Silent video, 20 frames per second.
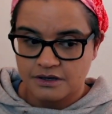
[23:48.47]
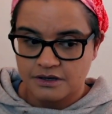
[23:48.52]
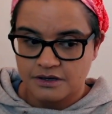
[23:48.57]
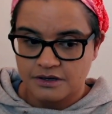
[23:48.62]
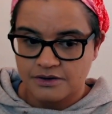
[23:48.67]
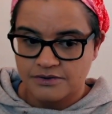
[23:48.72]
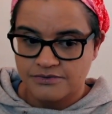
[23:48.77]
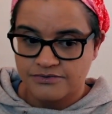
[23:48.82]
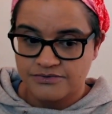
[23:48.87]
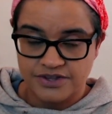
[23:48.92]

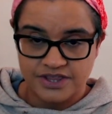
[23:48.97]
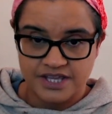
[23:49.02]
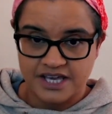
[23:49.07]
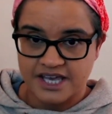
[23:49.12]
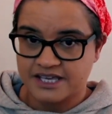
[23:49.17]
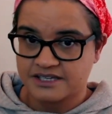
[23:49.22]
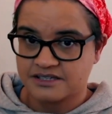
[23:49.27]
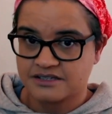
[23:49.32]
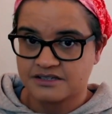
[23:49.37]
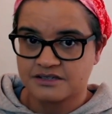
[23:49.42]
for
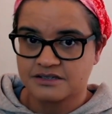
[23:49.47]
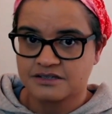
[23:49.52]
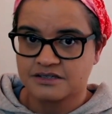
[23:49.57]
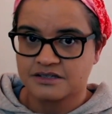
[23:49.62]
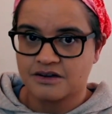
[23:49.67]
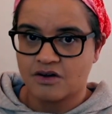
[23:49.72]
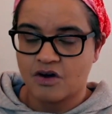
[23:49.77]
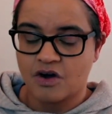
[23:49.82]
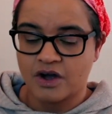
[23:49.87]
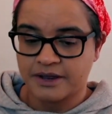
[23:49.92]
this,
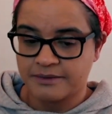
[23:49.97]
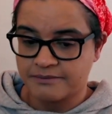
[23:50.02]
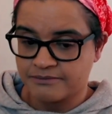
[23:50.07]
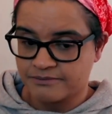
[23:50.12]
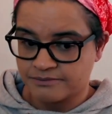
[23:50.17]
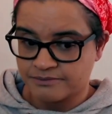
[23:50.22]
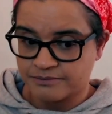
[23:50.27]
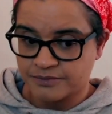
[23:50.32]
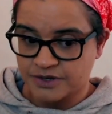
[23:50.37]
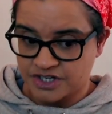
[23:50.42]

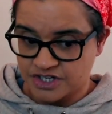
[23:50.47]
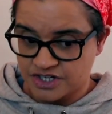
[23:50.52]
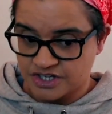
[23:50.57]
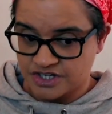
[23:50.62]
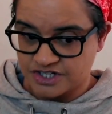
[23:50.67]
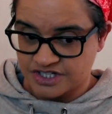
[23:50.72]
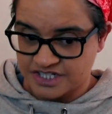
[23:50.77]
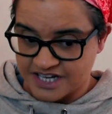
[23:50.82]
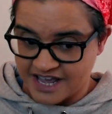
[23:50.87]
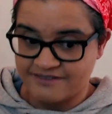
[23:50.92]
I'm
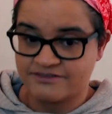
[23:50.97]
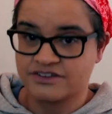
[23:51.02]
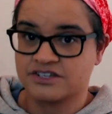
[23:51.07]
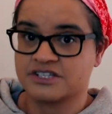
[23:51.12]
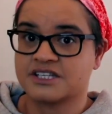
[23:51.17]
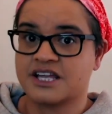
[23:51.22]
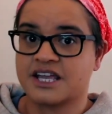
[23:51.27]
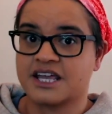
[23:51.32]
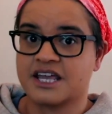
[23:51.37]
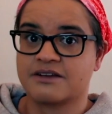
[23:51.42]

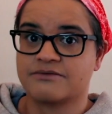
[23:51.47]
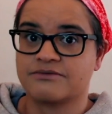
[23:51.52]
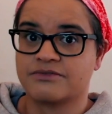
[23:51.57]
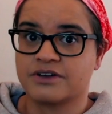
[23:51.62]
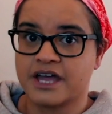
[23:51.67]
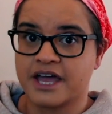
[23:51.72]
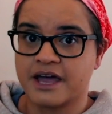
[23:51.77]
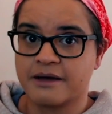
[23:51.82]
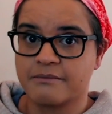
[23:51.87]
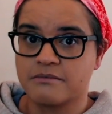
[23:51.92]
devastated for
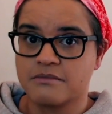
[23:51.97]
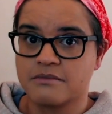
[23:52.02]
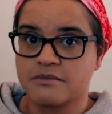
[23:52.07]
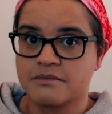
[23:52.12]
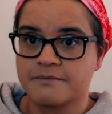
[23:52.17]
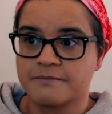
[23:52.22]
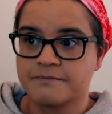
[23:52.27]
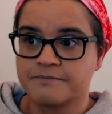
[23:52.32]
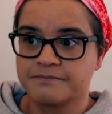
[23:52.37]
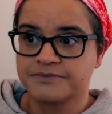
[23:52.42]
him.
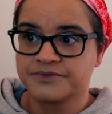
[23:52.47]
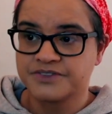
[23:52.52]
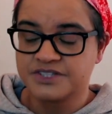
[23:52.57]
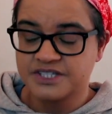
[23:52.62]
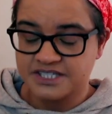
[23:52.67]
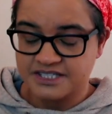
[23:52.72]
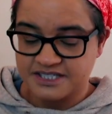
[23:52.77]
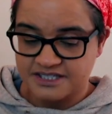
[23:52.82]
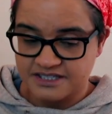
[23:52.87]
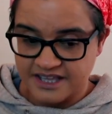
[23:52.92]

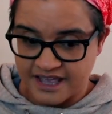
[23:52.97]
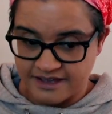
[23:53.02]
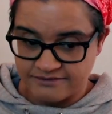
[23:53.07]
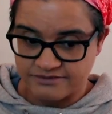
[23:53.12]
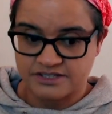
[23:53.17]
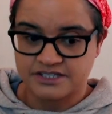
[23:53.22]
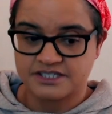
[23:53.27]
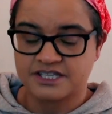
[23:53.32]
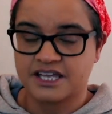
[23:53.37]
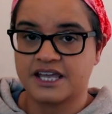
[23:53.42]

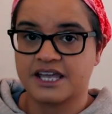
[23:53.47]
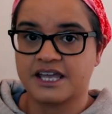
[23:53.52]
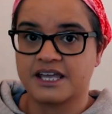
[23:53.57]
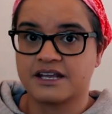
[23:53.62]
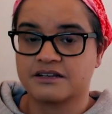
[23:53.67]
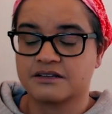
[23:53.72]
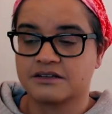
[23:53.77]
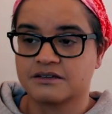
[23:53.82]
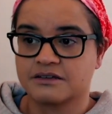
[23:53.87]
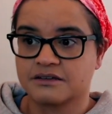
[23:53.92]
Devastated.
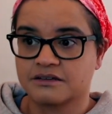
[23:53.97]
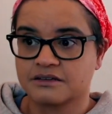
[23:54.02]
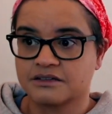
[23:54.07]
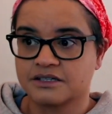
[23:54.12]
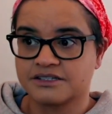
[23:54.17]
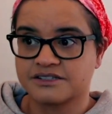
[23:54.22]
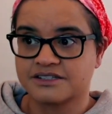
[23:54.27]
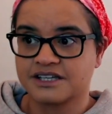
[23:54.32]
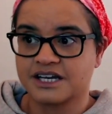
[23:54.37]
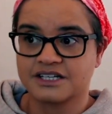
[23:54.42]
Because
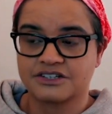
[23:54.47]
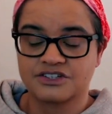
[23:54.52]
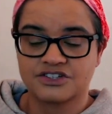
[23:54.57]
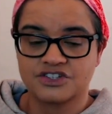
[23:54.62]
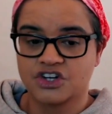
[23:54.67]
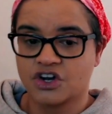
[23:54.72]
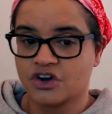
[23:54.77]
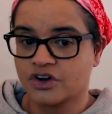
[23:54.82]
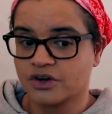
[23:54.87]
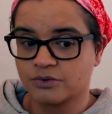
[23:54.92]
that
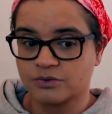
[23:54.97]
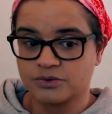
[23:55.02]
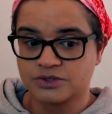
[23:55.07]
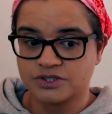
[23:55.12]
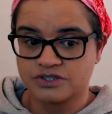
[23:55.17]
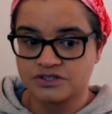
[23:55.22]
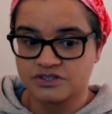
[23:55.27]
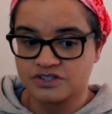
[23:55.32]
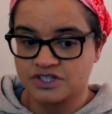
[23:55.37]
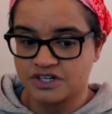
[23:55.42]
child
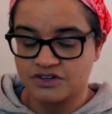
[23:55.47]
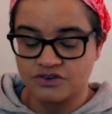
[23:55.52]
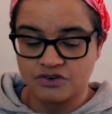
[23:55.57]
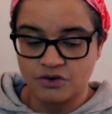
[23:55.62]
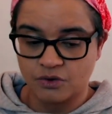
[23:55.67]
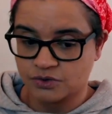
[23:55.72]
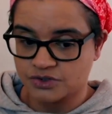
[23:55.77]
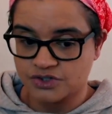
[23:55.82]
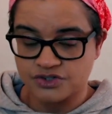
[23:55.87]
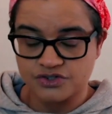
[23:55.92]
did
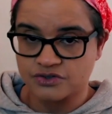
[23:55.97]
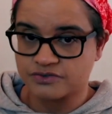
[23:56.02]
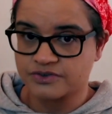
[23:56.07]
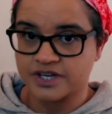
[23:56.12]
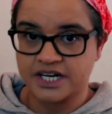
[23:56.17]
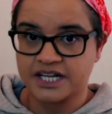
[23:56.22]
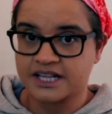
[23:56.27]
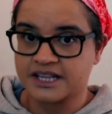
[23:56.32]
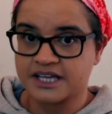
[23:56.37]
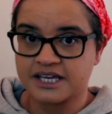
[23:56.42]
not deserve any
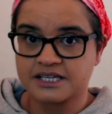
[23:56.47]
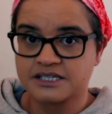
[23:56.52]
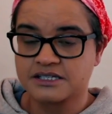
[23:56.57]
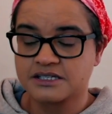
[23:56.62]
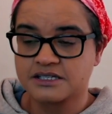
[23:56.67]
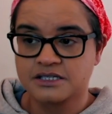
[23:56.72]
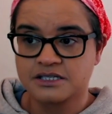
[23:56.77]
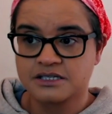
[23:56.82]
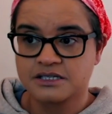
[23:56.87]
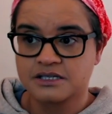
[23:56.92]
of
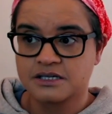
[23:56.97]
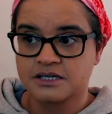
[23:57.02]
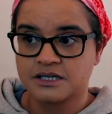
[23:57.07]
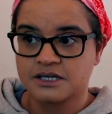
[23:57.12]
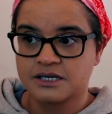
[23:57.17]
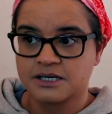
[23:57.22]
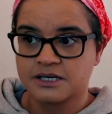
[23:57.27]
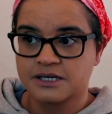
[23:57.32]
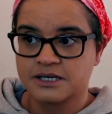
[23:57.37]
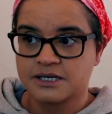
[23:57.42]
this.
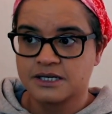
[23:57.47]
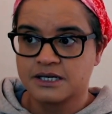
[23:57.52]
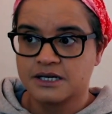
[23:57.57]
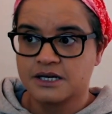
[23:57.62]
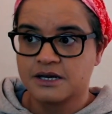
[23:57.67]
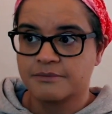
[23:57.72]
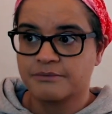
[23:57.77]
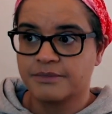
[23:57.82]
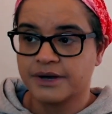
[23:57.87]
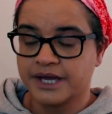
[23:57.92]

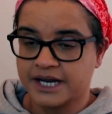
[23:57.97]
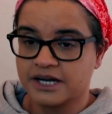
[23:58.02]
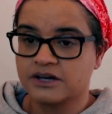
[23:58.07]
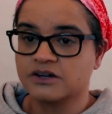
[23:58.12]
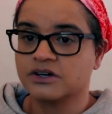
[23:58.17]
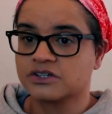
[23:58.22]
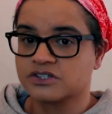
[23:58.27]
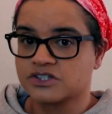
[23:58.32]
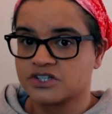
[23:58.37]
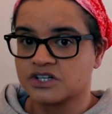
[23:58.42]
But it
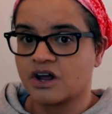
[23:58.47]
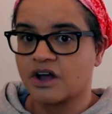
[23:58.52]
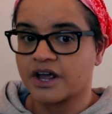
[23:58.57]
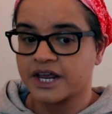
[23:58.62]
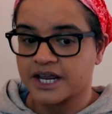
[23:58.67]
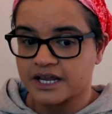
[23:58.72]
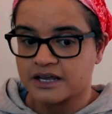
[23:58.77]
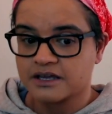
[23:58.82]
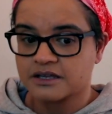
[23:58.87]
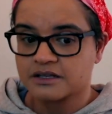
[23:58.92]
looks
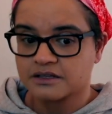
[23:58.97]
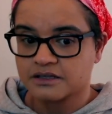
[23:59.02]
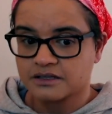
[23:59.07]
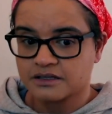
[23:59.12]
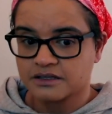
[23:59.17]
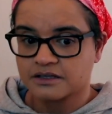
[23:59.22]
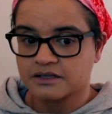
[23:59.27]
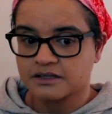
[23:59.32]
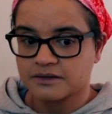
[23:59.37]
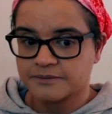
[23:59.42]
like
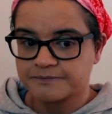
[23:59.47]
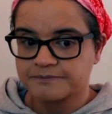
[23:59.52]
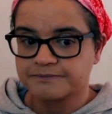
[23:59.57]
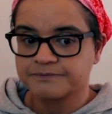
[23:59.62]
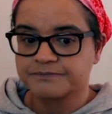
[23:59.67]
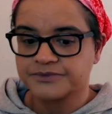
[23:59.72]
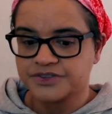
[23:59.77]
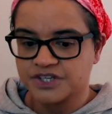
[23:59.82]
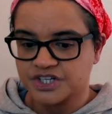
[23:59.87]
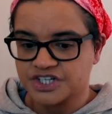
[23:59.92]

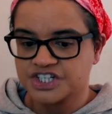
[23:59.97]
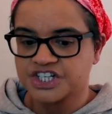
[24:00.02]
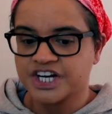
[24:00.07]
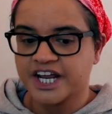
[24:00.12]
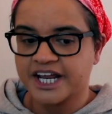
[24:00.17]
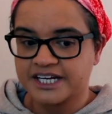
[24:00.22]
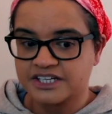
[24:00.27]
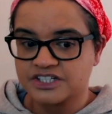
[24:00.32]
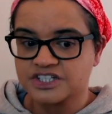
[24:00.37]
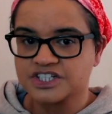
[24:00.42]
the
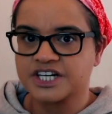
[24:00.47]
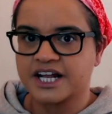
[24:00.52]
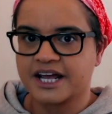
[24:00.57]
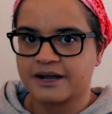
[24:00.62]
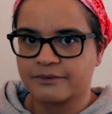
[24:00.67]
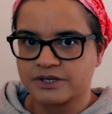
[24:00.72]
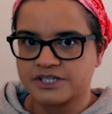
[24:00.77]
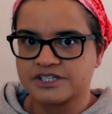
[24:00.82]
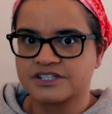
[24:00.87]
change now is the